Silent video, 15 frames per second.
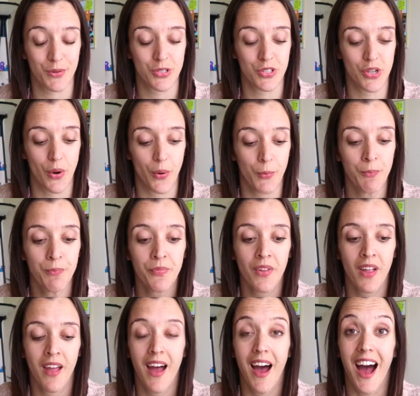So
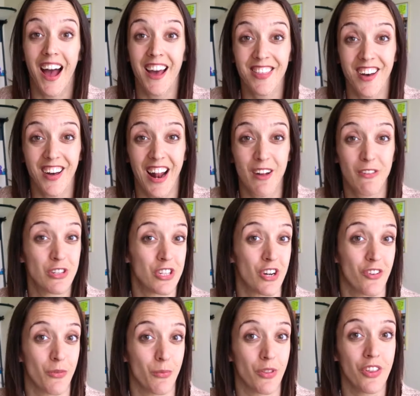I thought I would
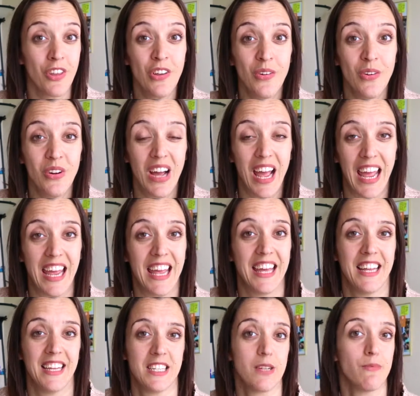share them with you
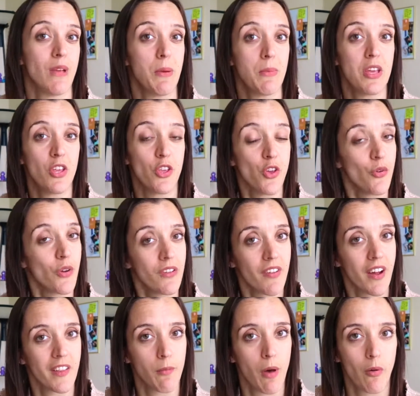and maybe you could
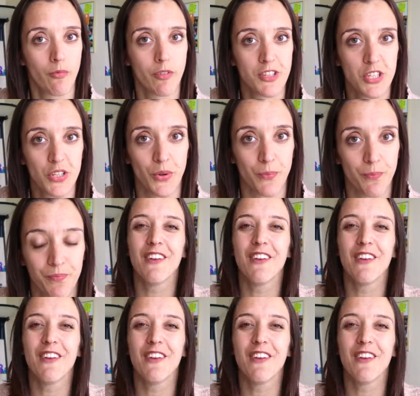find them helpful too.